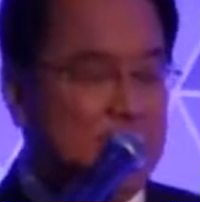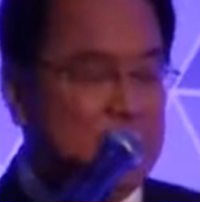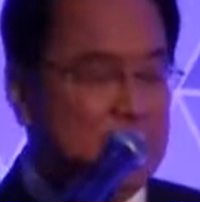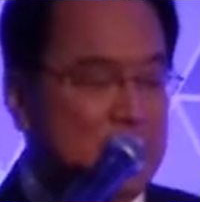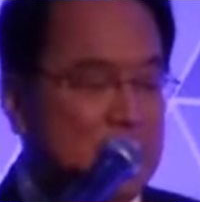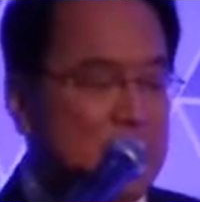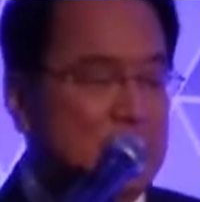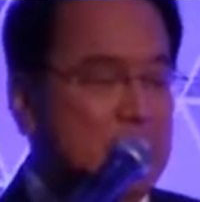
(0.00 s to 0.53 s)

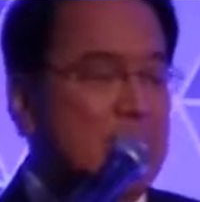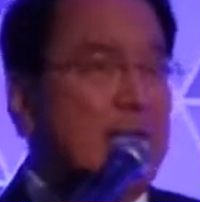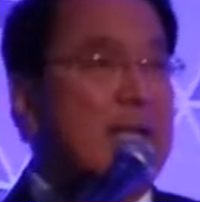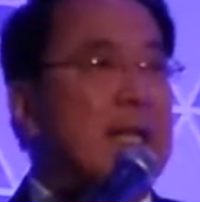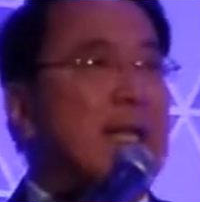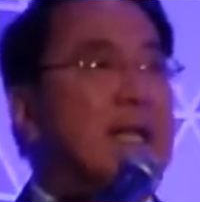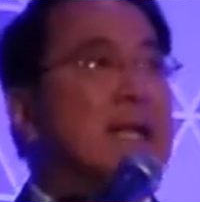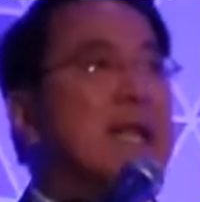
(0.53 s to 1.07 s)
So,
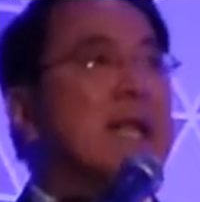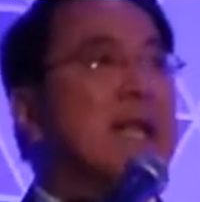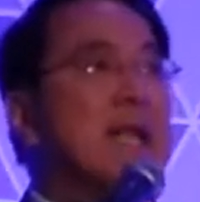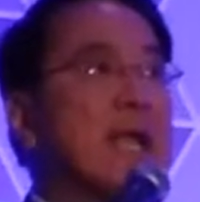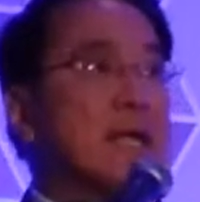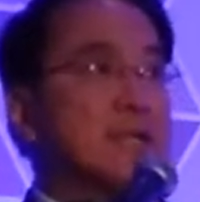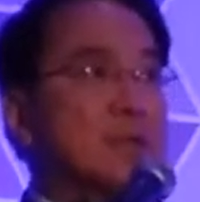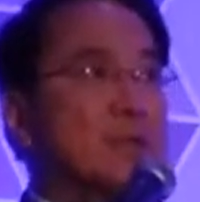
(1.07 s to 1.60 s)
and, and
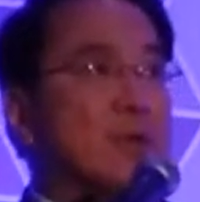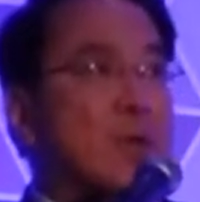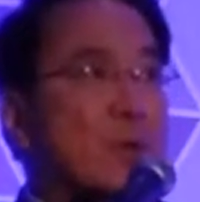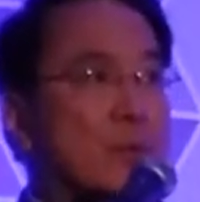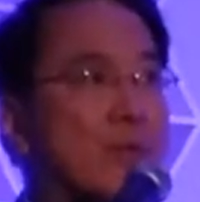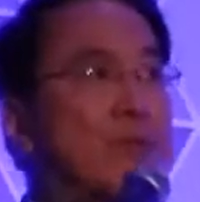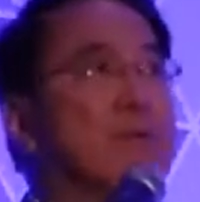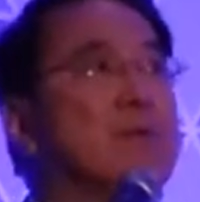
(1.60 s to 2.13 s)
again, as you
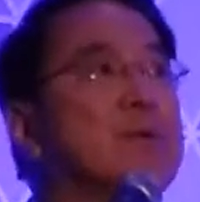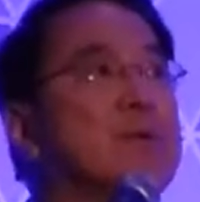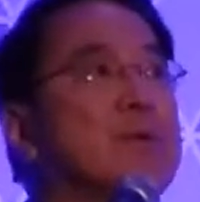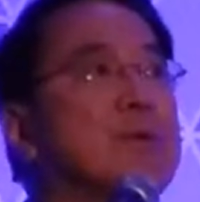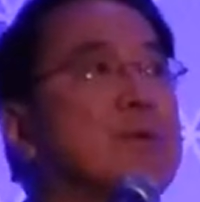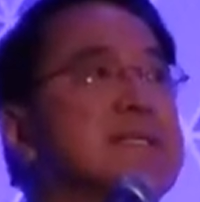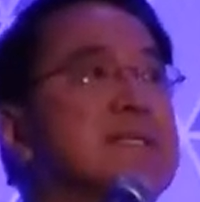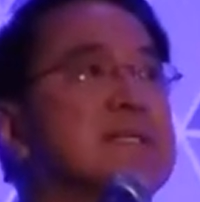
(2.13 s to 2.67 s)
go through the
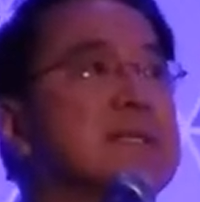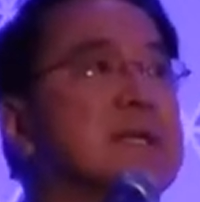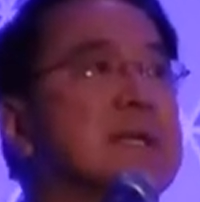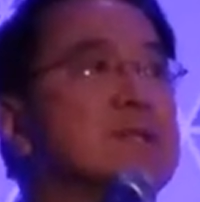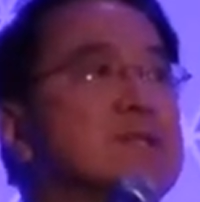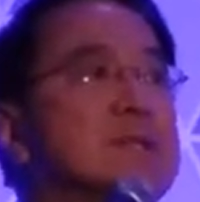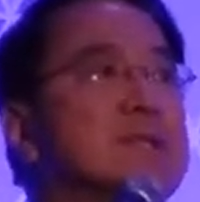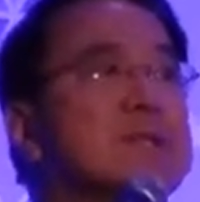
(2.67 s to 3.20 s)

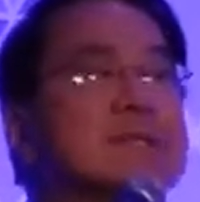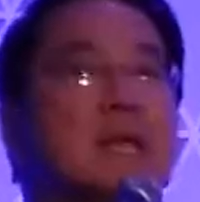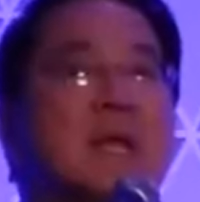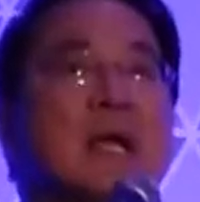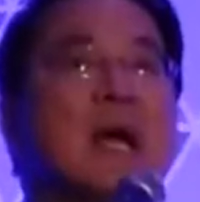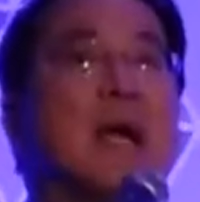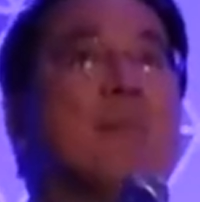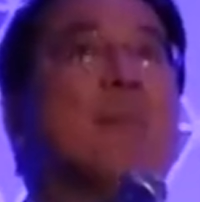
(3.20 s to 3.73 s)
presentations,
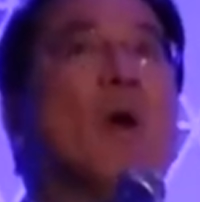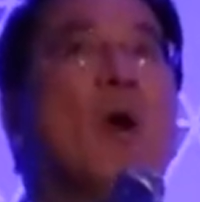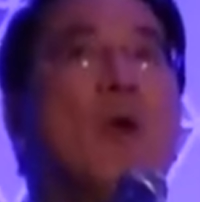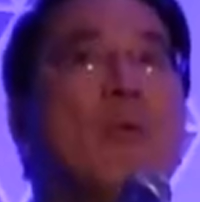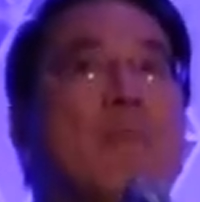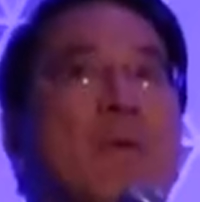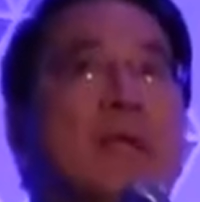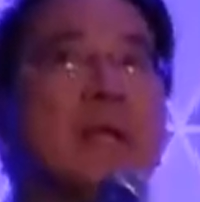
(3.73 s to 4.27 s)
I'm
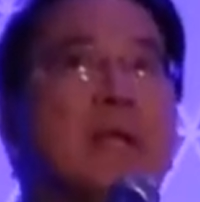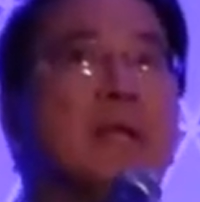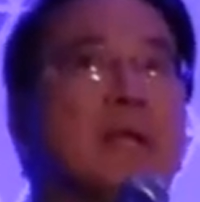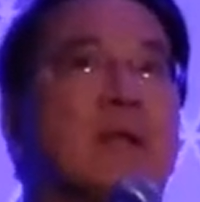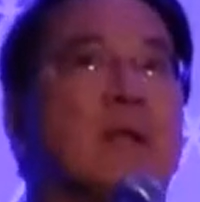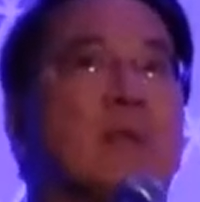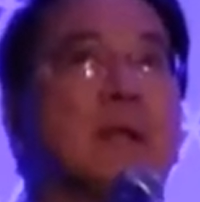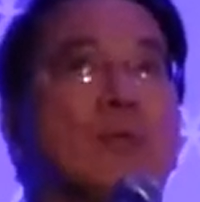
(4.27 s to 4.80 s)

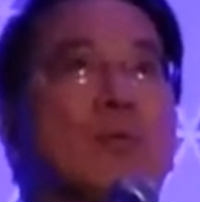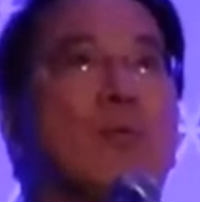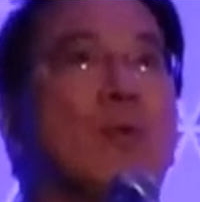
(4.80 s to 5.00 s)
hoping that when